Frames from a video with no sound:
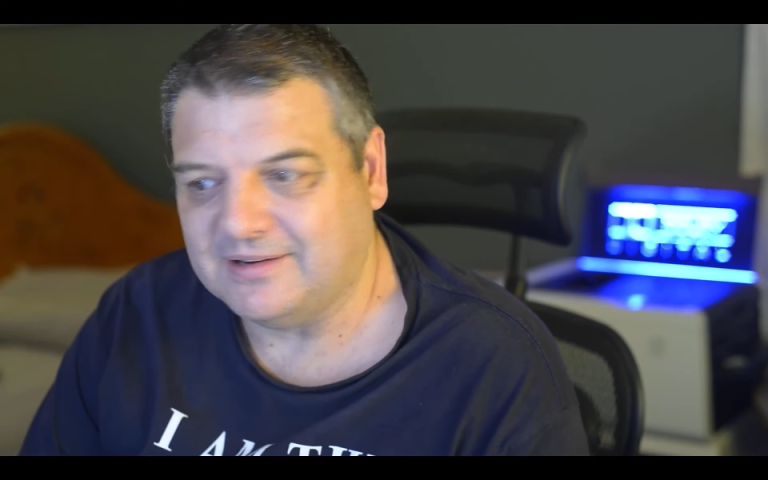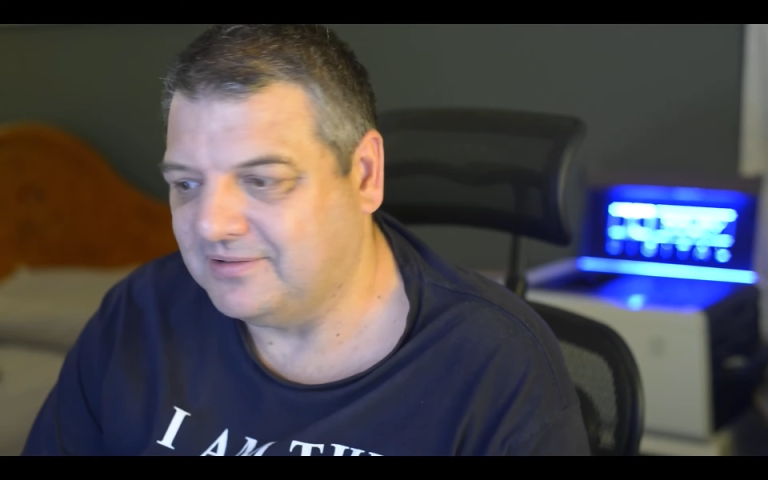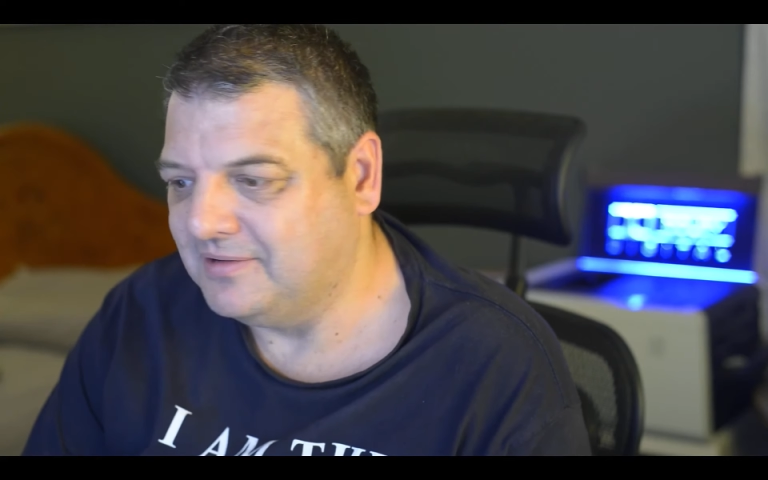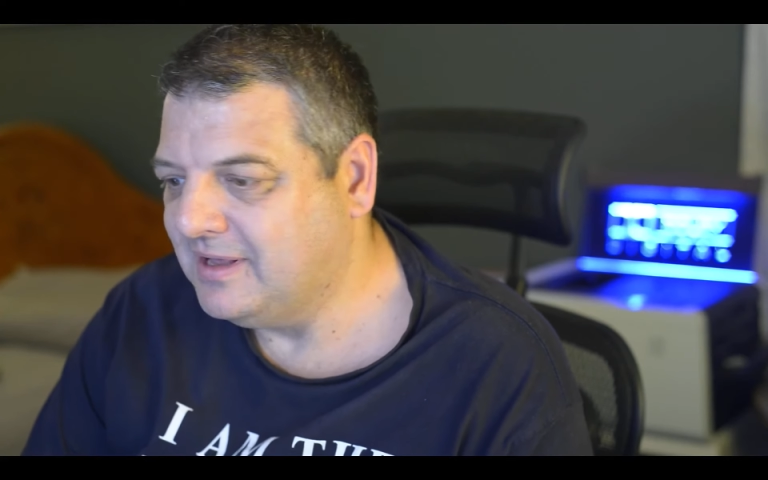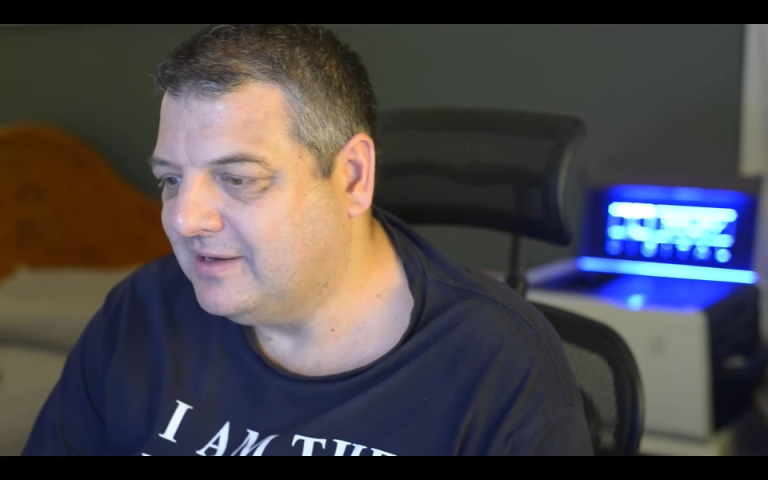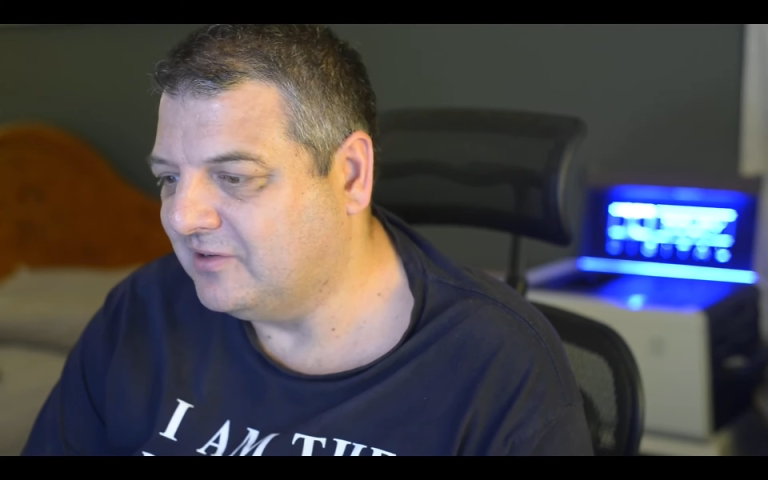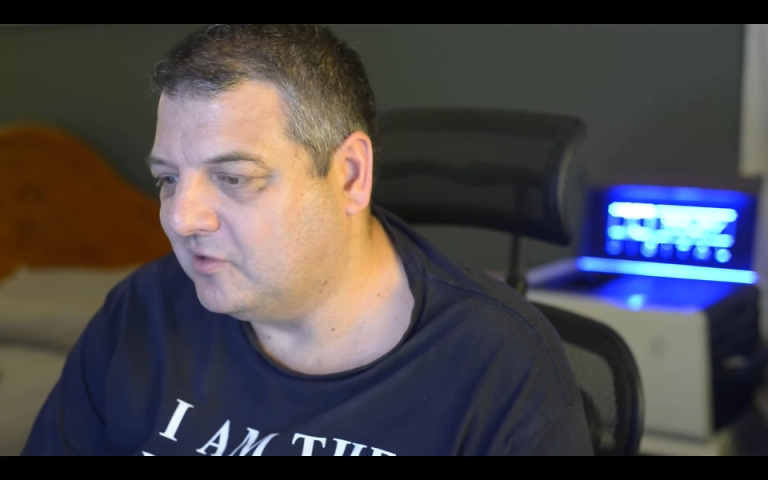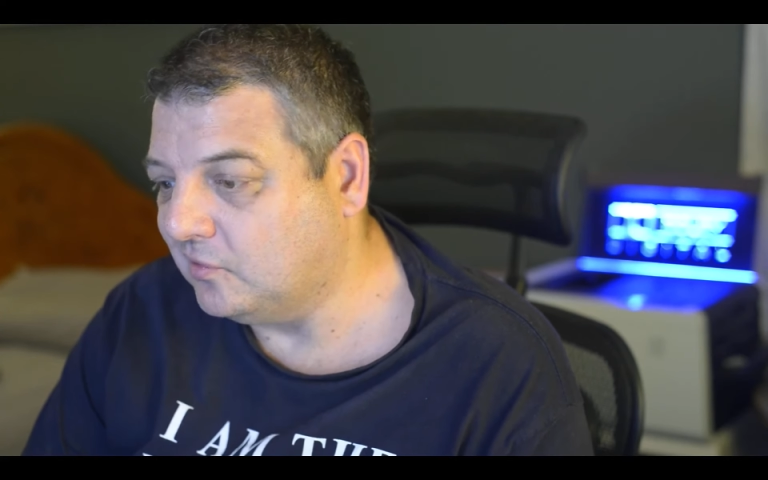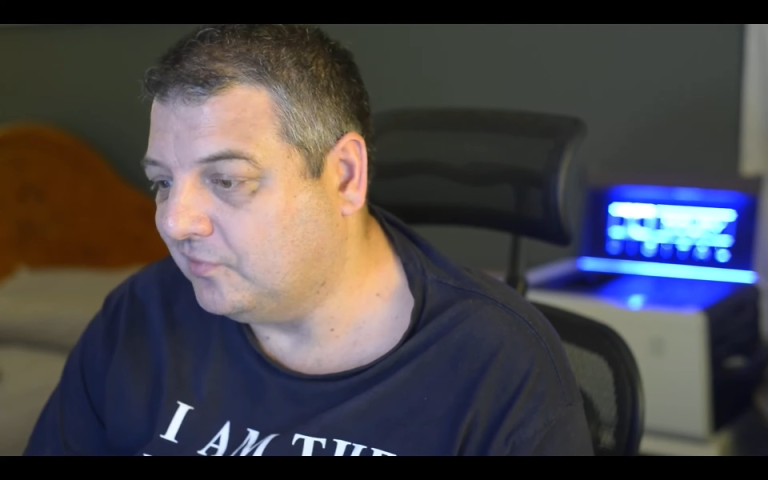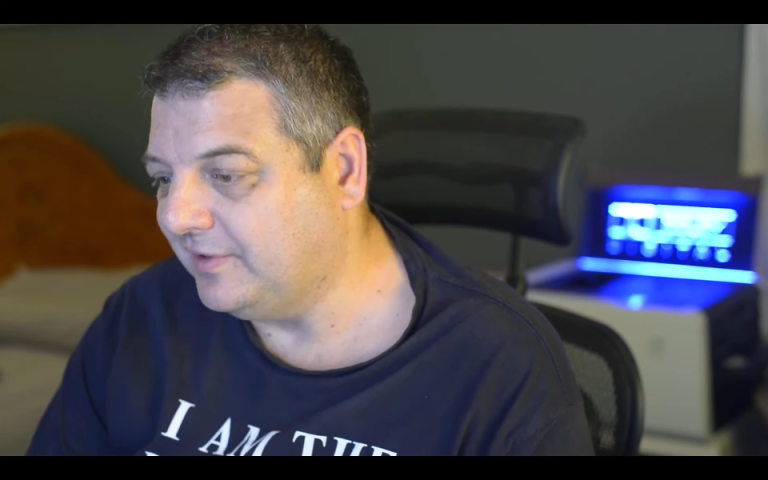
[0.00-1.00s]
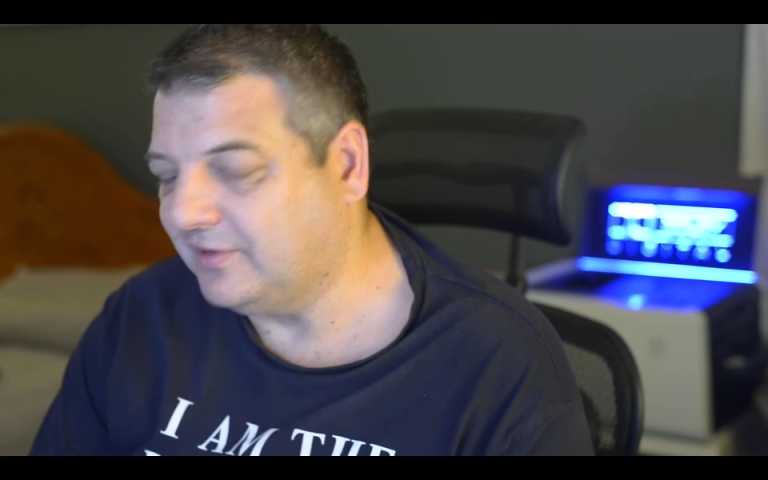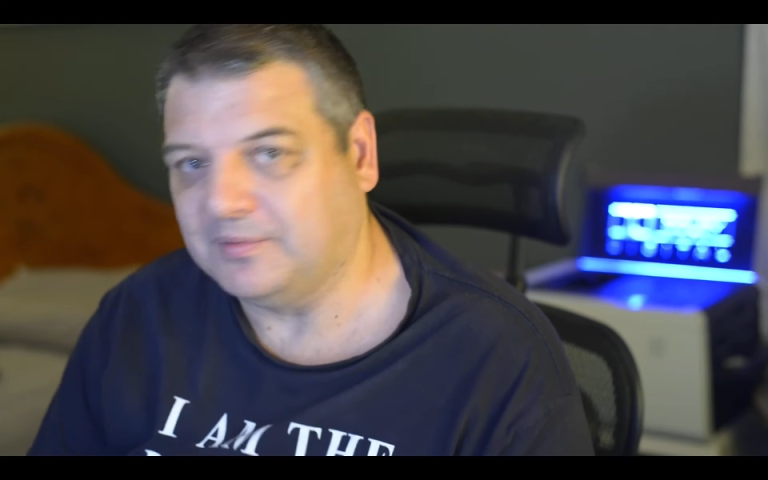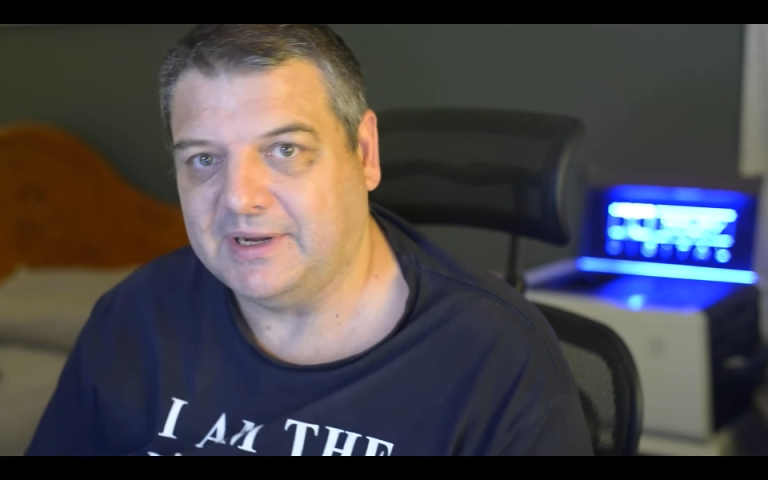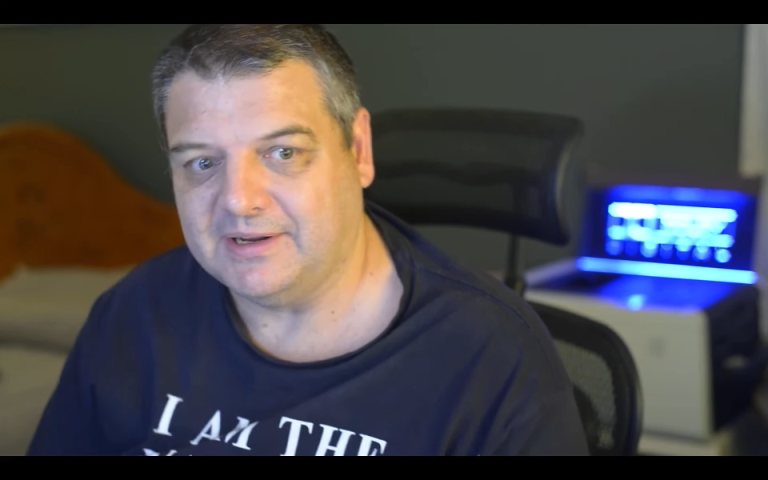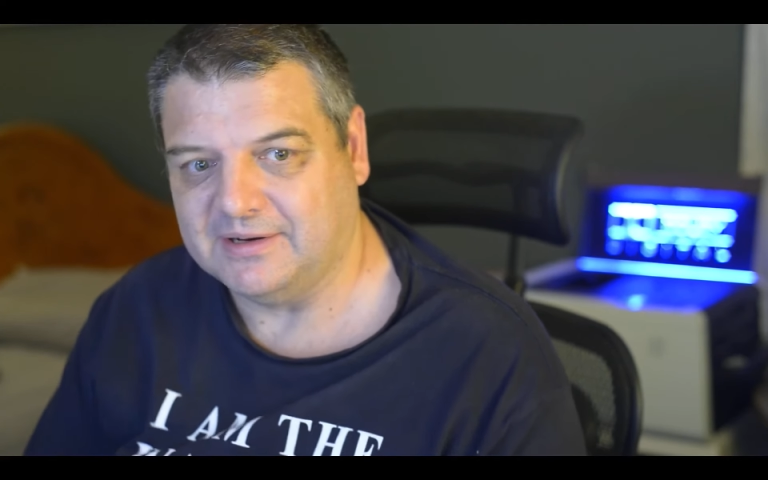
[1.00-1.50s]
and there's a little fix
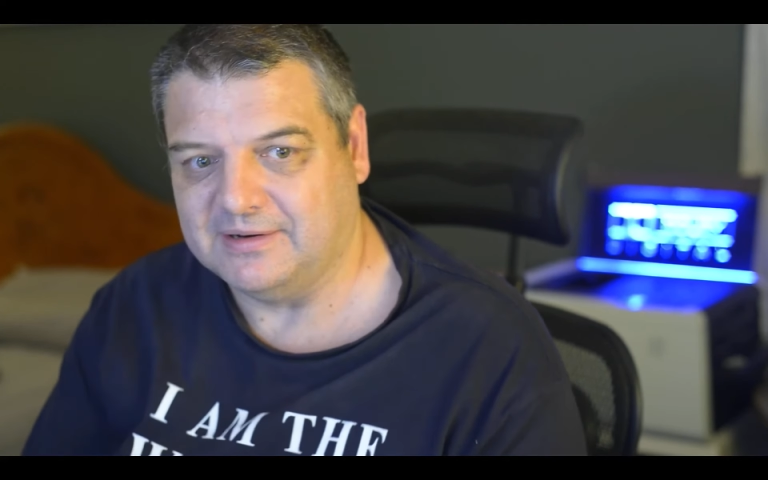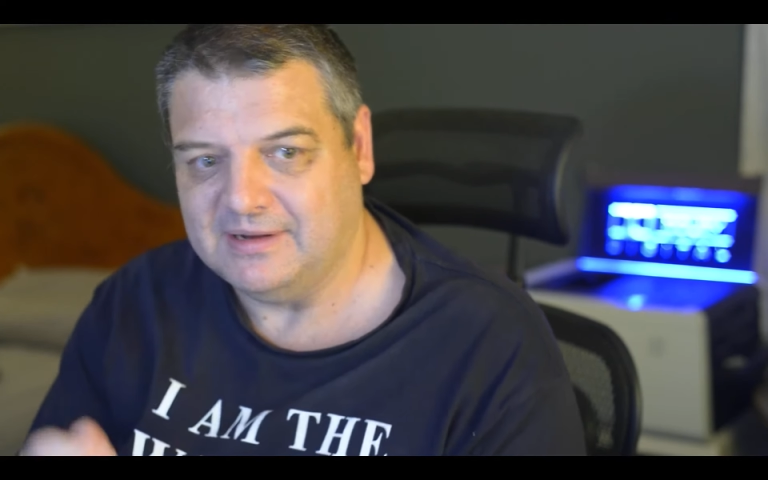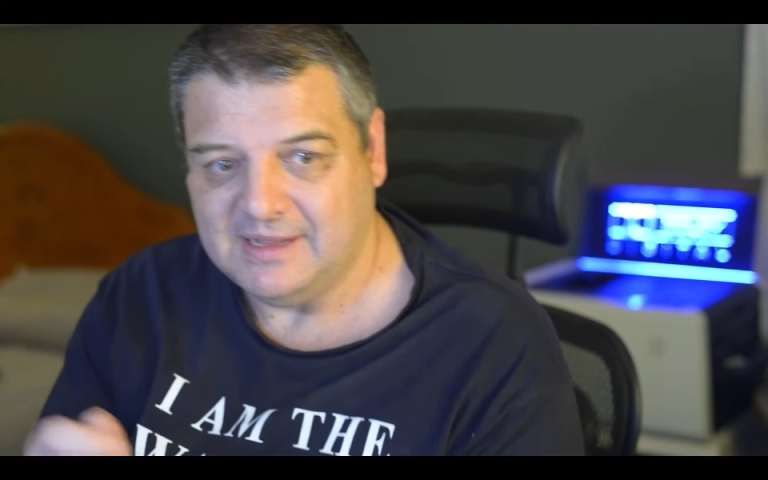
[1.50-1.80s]
where you can